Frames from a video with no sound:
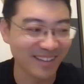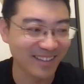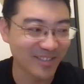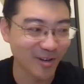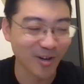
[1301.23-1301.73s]

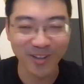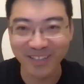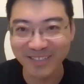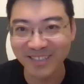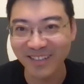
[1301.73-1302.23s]

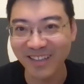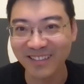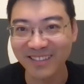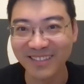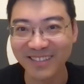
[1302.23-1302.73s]
journalists
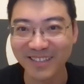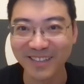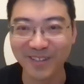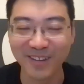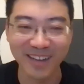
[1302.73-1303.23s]
and
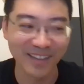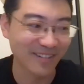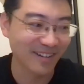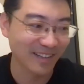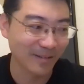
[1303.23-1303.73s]

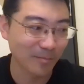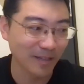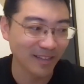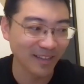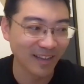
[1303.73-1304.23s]
other like
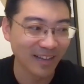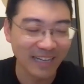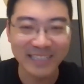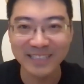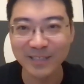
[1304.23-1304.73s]
media
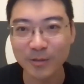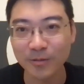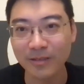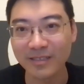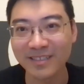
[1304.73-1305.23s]
listen
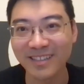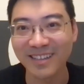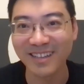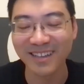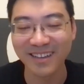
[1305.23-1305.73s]
to these
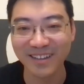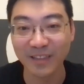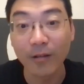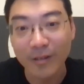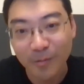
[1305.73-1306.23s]

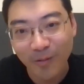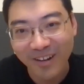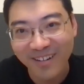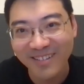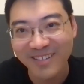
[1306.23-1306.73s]
knowledge
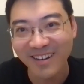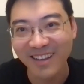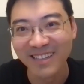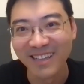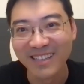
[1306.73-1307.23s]
workers,
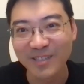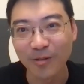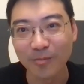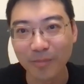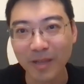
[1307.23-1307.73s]
right?
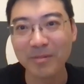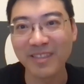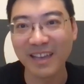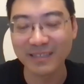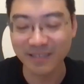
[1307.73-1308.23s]
So maybe
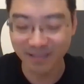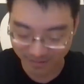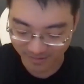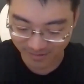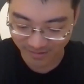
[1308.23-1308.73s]
that's
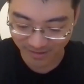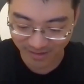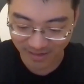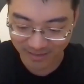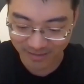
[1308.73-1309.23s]
the
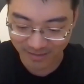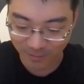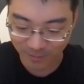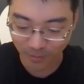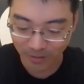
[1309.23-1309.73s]
case.
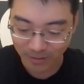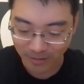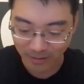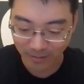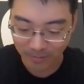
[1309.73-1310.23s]
So,
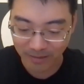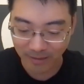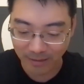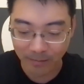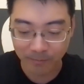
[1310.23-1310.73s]
but
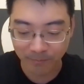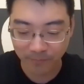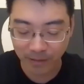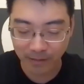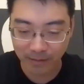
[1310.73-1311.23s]
I'm
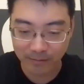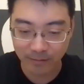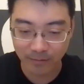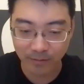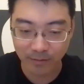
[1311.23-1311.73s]
feeling like
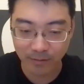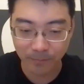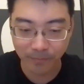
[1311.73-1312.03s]
the